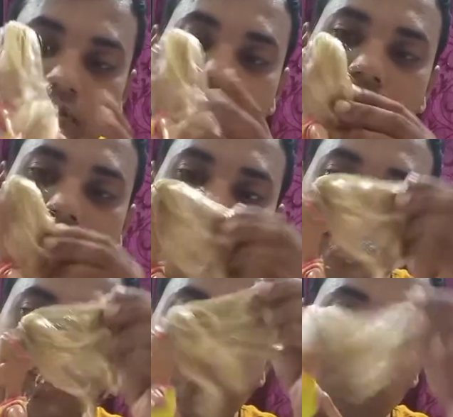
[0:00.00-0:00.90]
a really
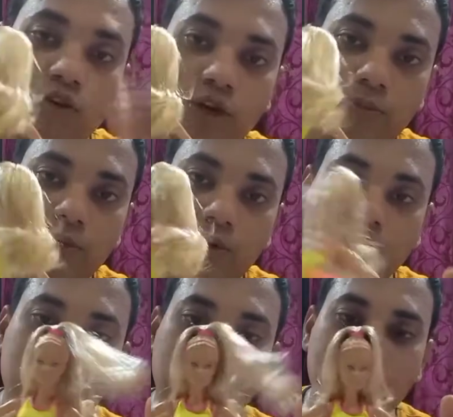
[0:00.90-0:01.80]
nice volume
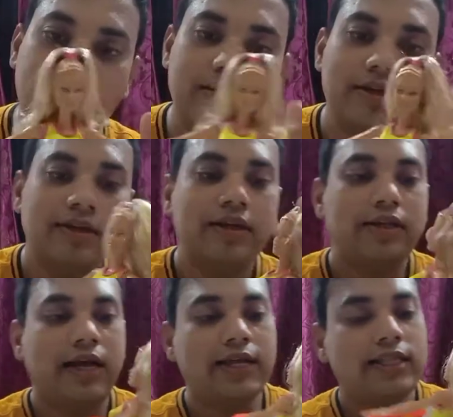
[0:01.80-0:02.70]
to it.
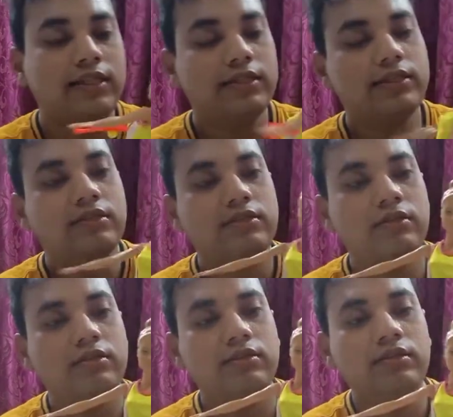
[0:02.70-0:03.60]
I think this
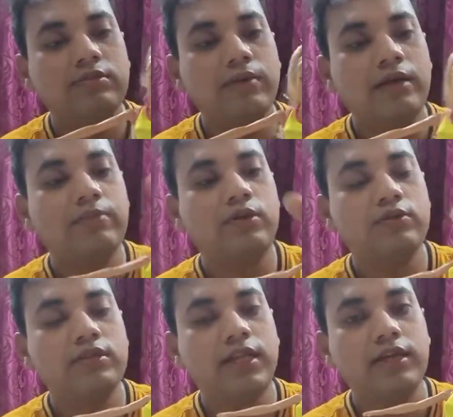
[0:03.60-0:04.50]
is this Barbie
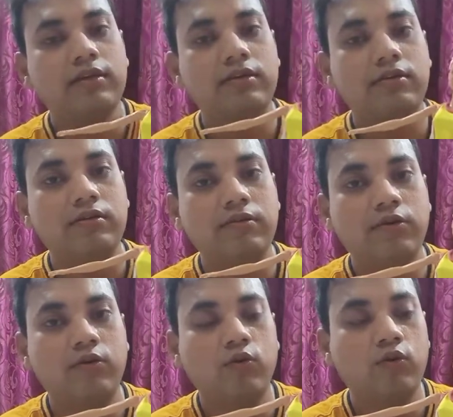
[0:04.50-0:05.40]
looks like a
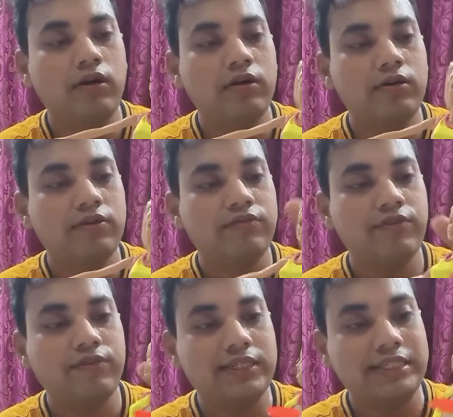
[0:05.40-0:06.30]
older
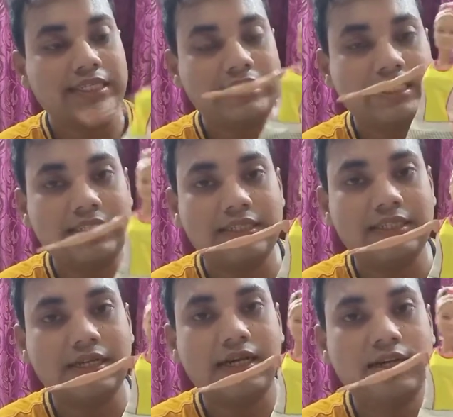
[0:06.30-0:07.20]
50s
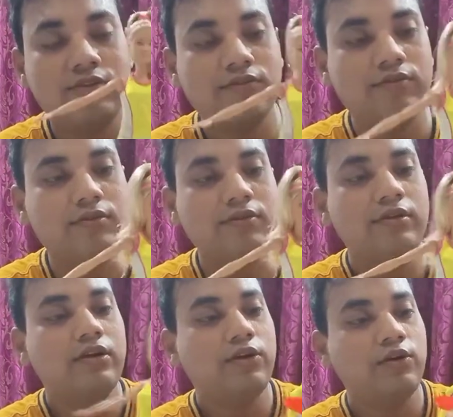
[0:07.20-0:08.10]
60s kind of
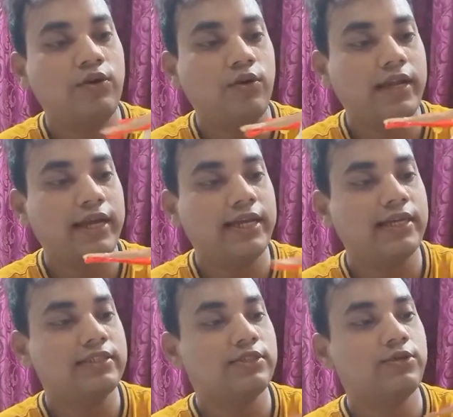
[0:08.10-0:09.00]
doll, I
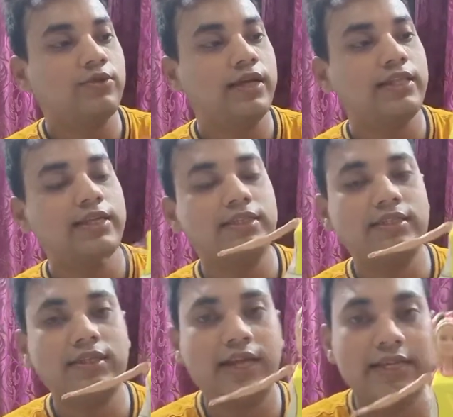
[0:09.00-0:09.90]
guess. So I think
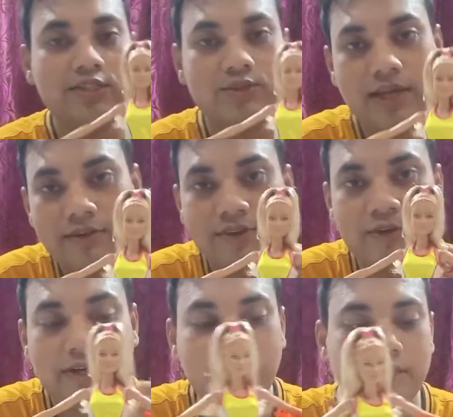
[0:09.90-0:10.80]
it's nice to have in
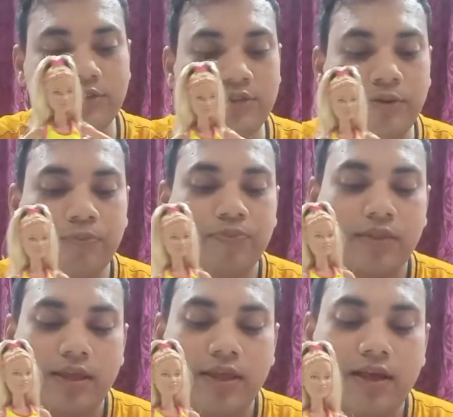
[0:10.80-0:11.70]
your collection.
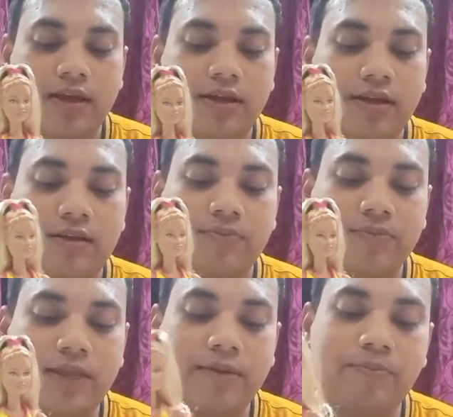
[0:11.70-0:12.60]

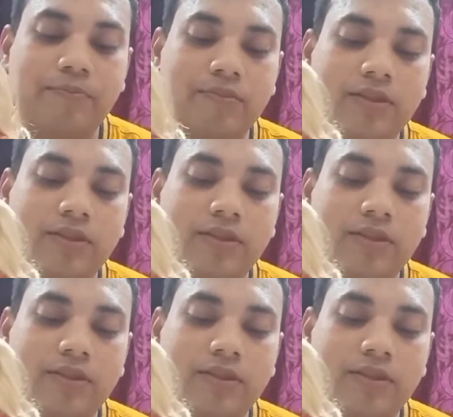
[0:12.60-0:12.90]
And